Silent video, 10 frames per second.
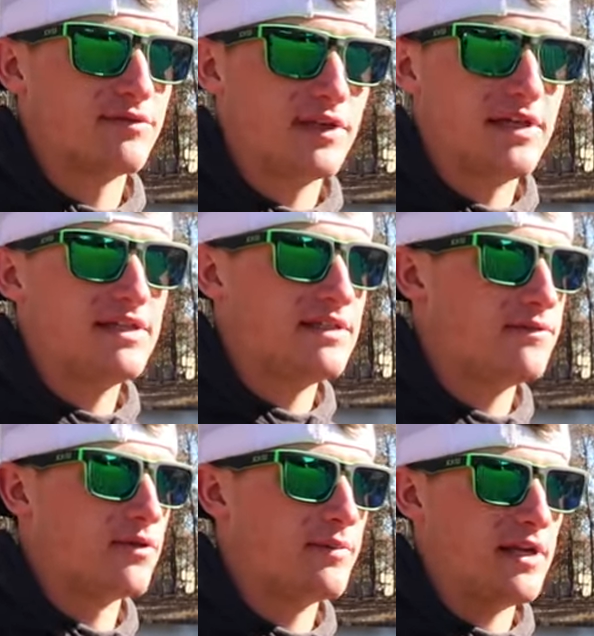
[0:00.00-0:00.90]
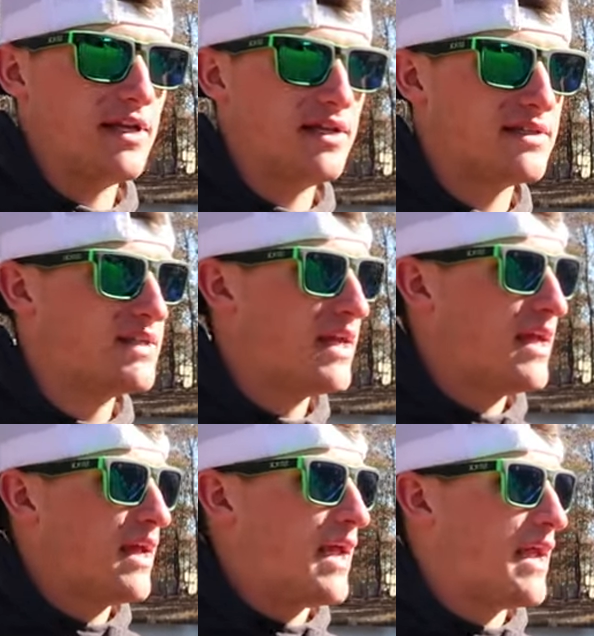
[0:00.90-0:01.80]
It's really easy for them to eat.
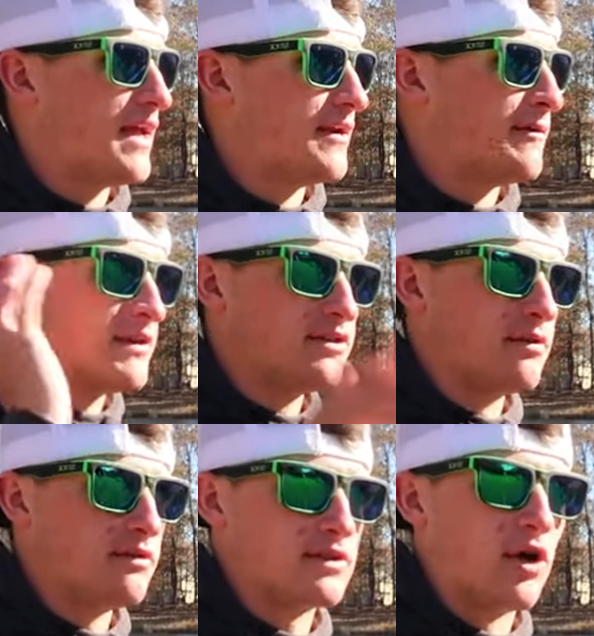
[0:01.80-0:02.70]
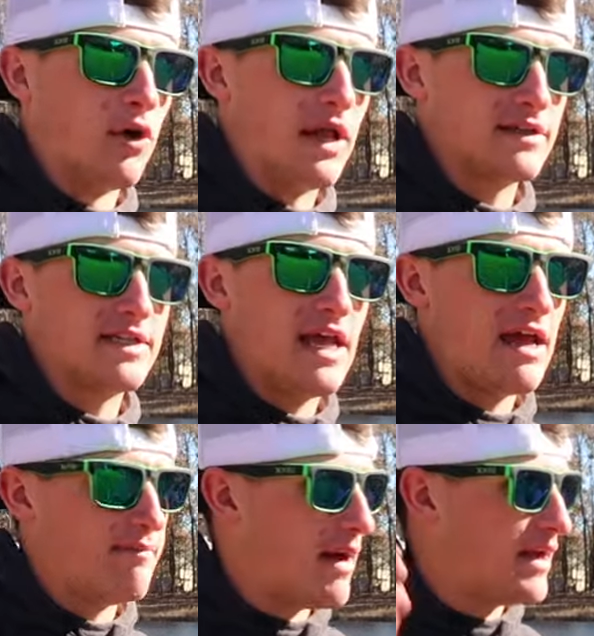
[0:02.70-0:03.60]
And especially when it was cold out
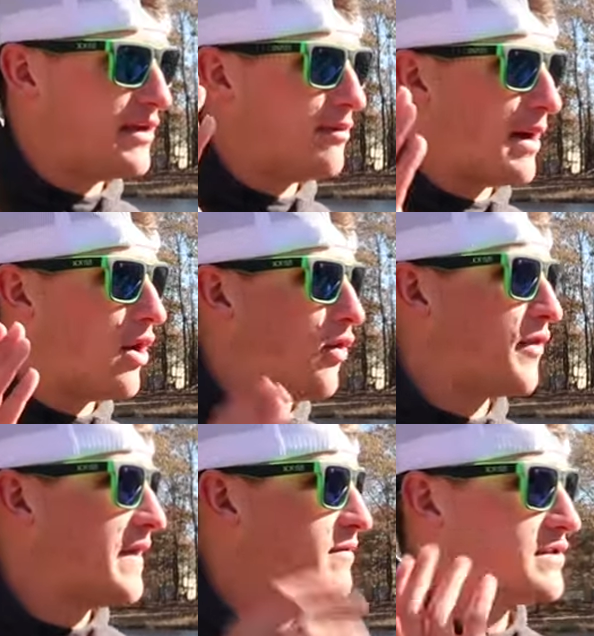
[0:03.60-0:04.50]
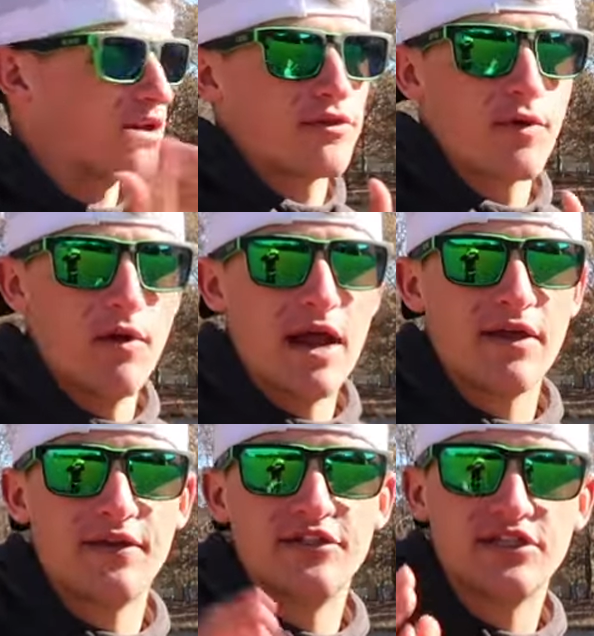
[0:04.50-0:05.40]
today, my whole thing was to throw it
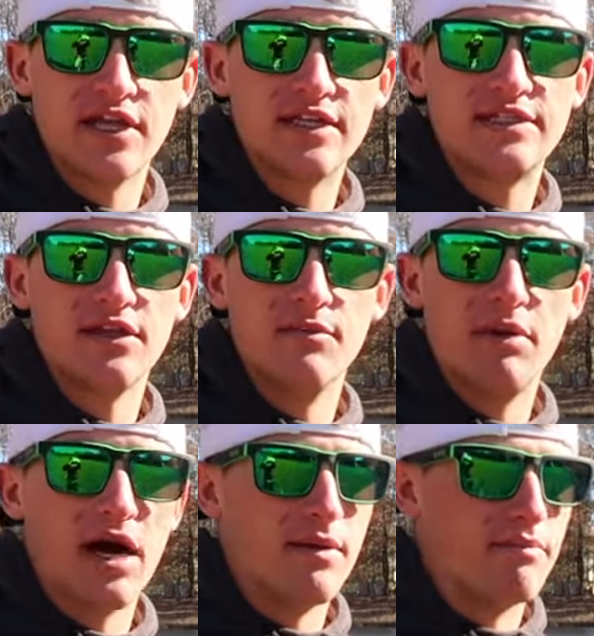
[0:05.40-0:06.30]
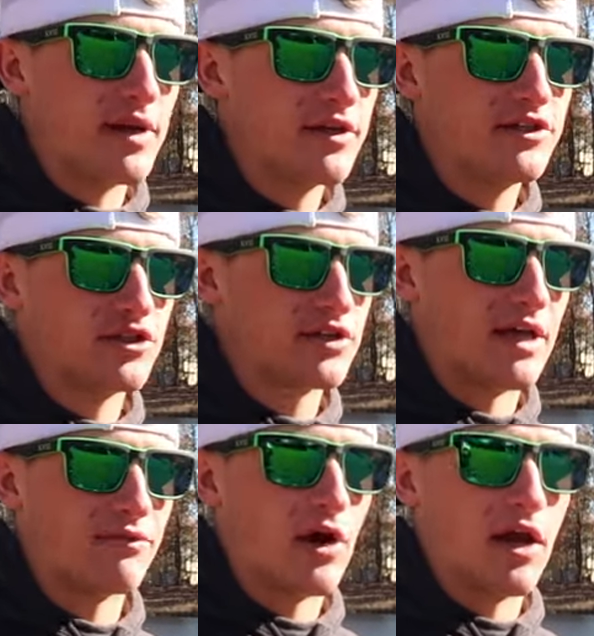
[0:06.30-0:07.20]
out there, just let it sit on the bottom, barely jerk
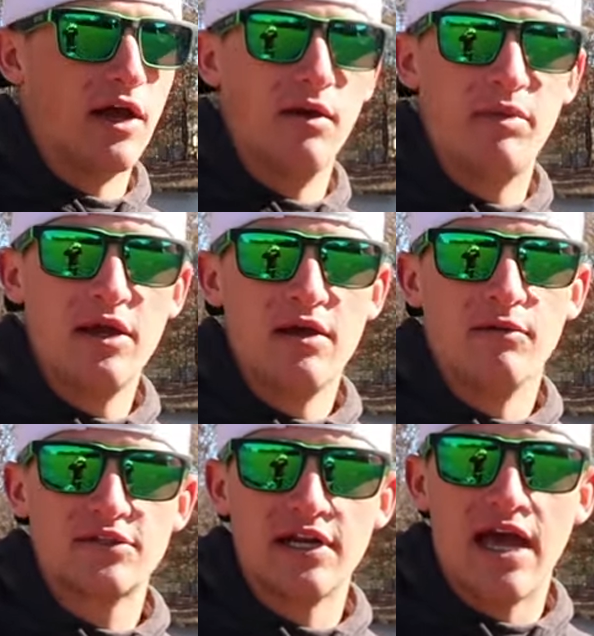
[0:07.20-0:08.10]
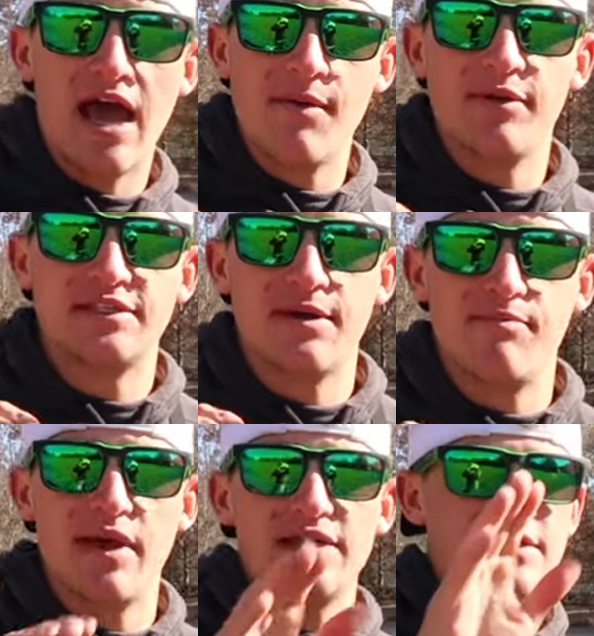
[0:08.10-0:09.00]
that rod up. And what's going to happen is
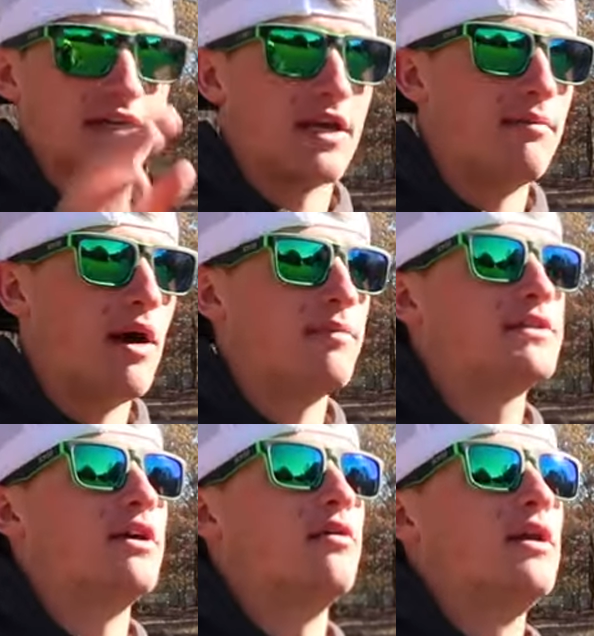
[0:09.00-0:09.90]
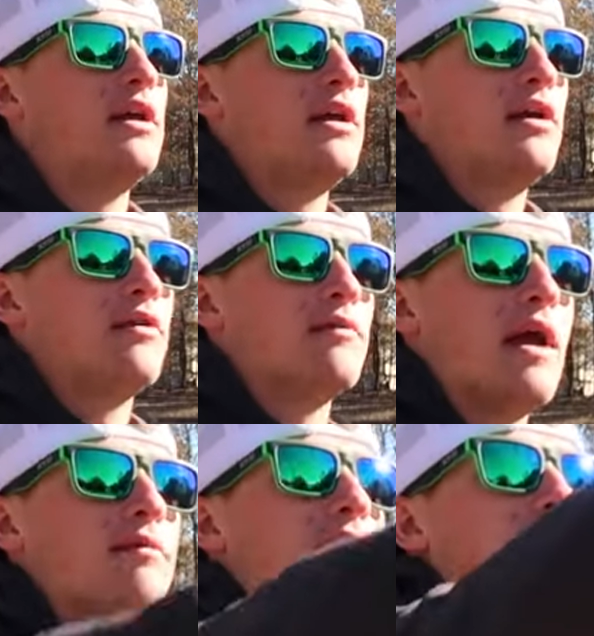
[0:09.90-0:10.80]
that bait's going to come up. So
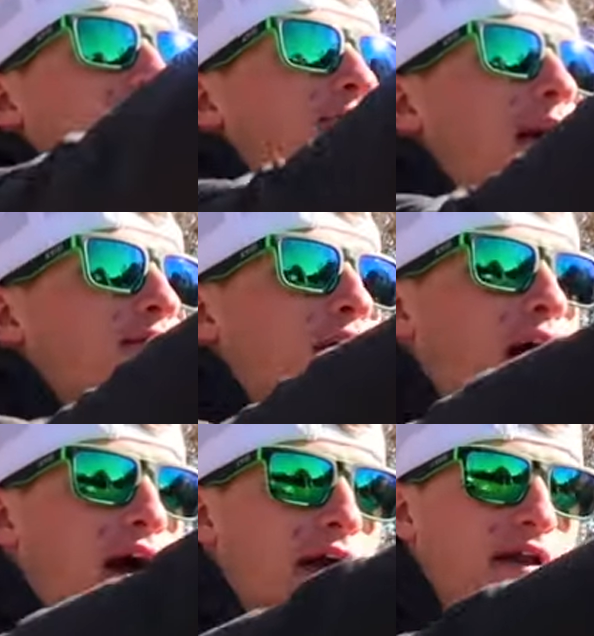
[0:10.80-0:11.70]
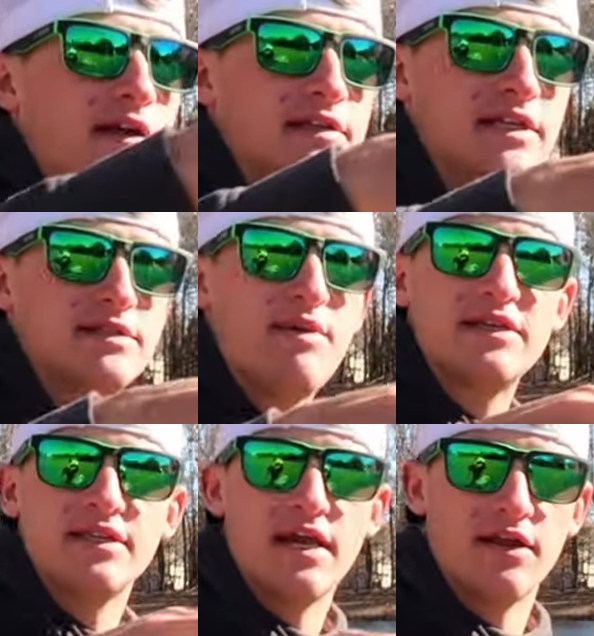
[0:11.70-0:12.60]
right when I lift my rod, see this
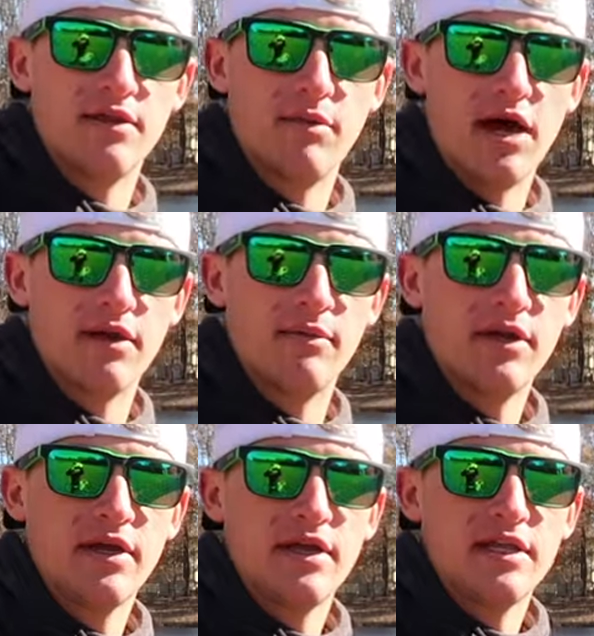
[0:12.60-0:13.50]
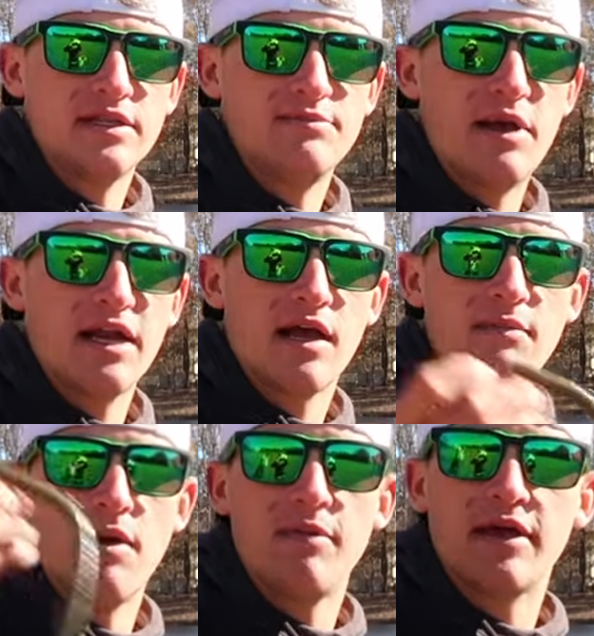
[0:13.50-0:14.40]
bait's laying on the bottom. This bait will come up